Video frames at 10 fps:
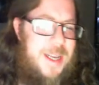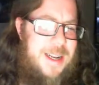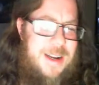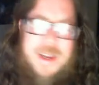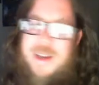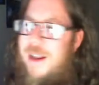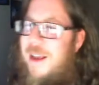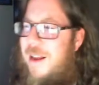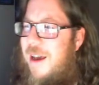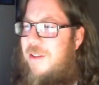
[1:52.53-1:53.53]
and and
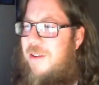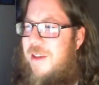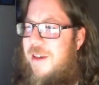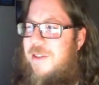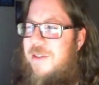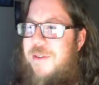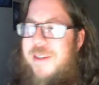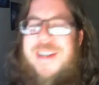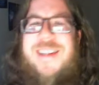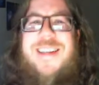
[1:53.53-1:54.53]
and other things. So
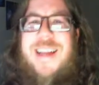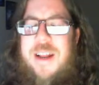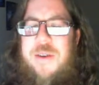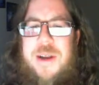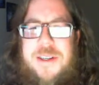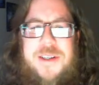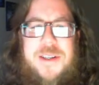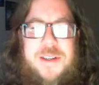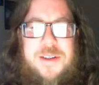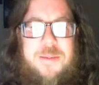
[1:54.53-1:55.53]
it's it's an interesting
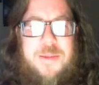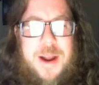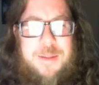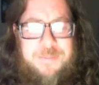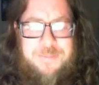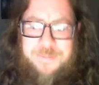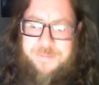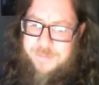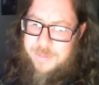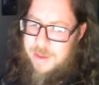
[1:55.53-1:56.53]
system, right?
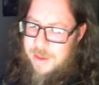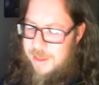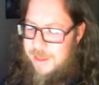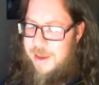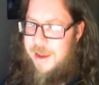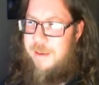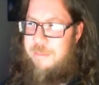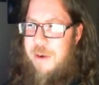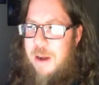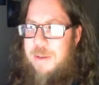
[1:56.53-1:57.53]
The uh,
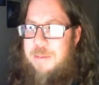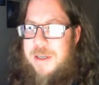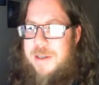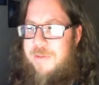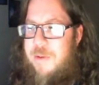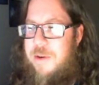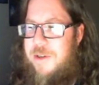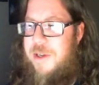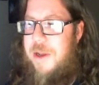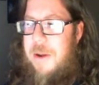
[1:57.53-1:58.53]
problem is, of
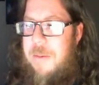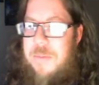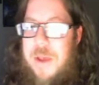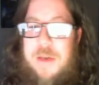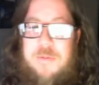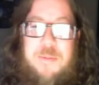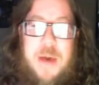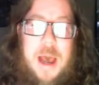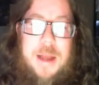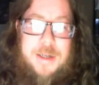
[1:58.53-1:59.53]
course, they have
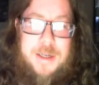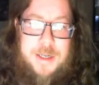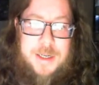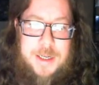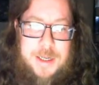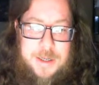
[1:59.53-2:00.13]
patented it.